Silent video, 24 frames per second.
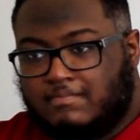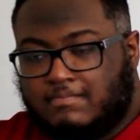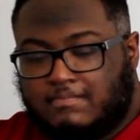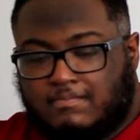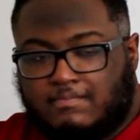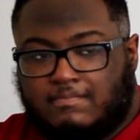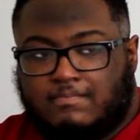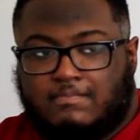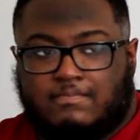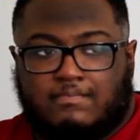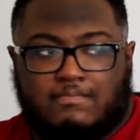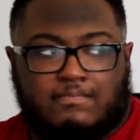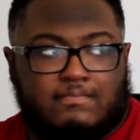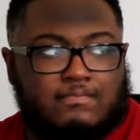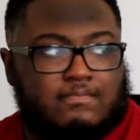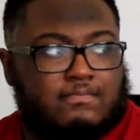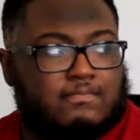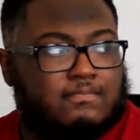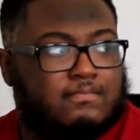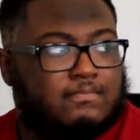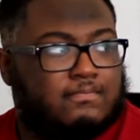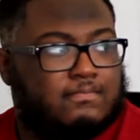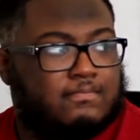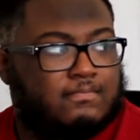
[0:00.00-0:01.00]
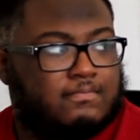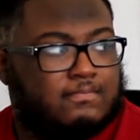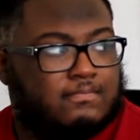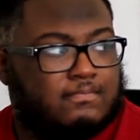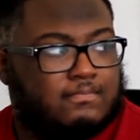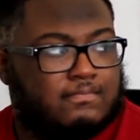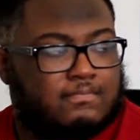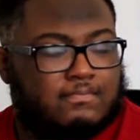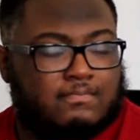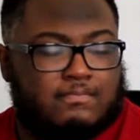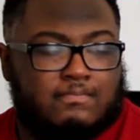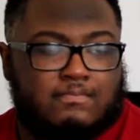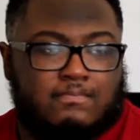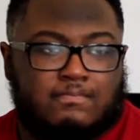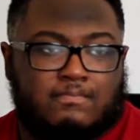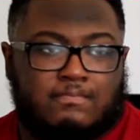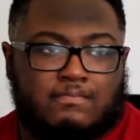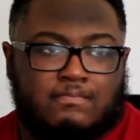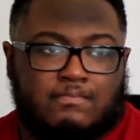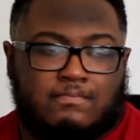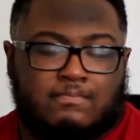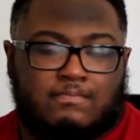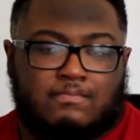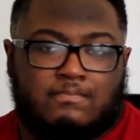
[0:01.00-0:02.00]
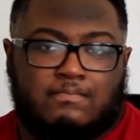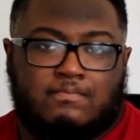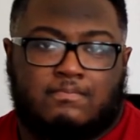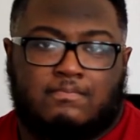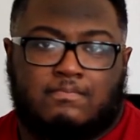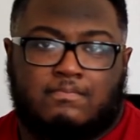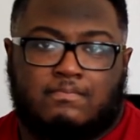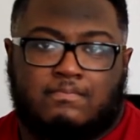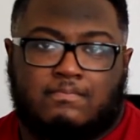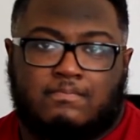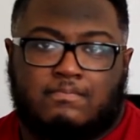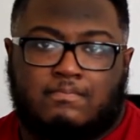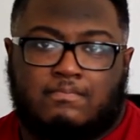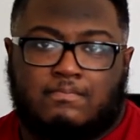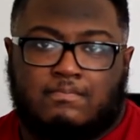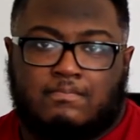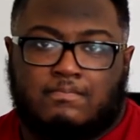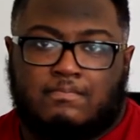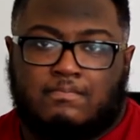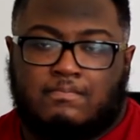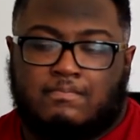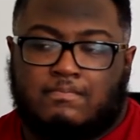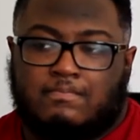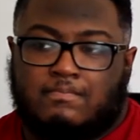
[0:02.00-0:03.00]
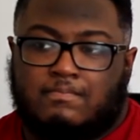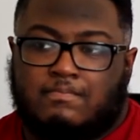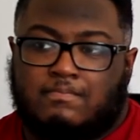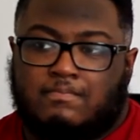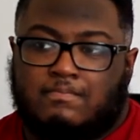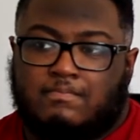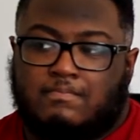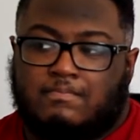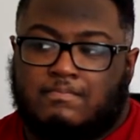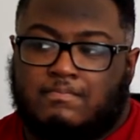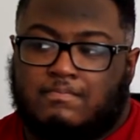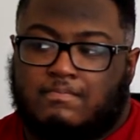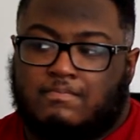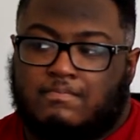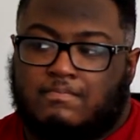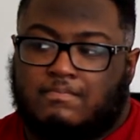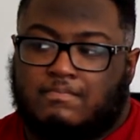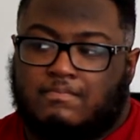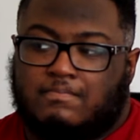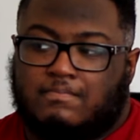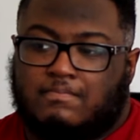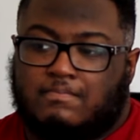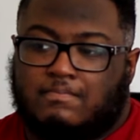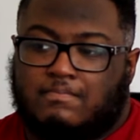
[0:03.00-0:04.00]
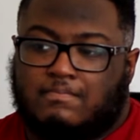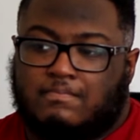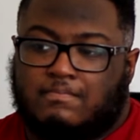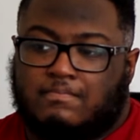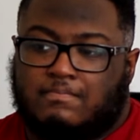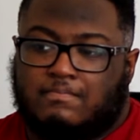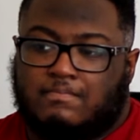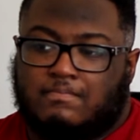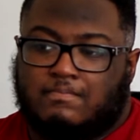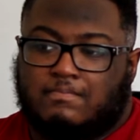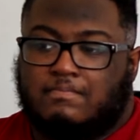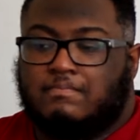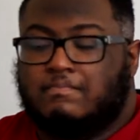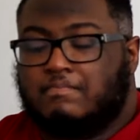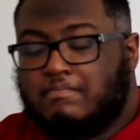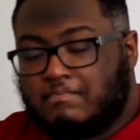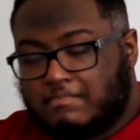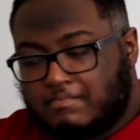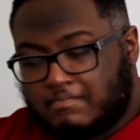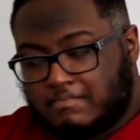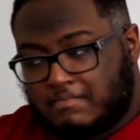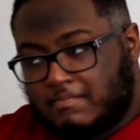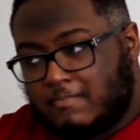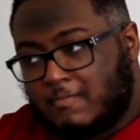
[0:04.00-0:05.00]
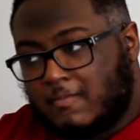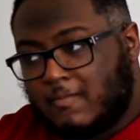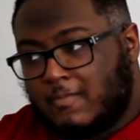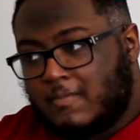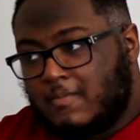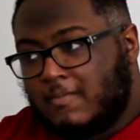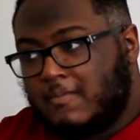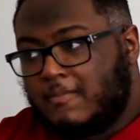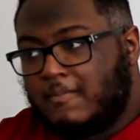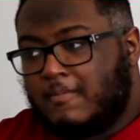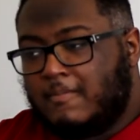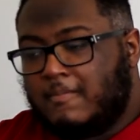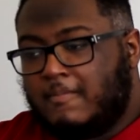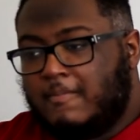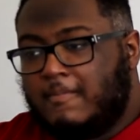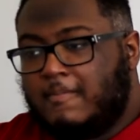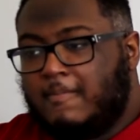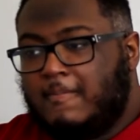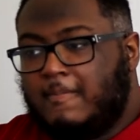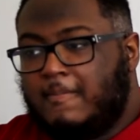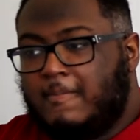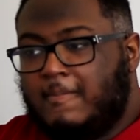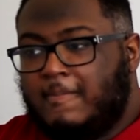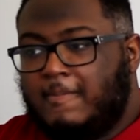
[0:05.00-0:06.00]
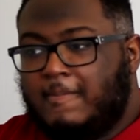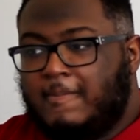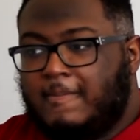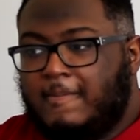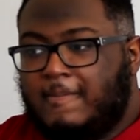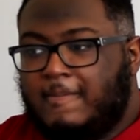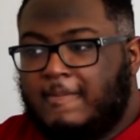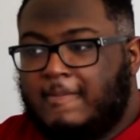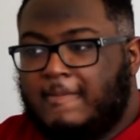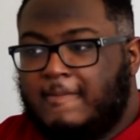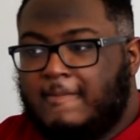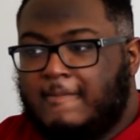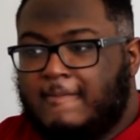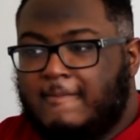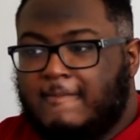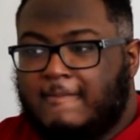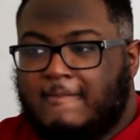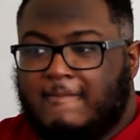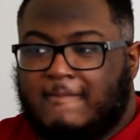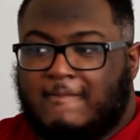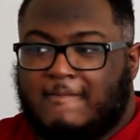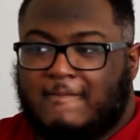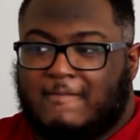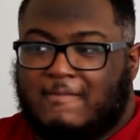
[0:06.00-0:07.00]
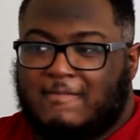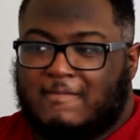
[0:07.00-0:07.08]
[no speech]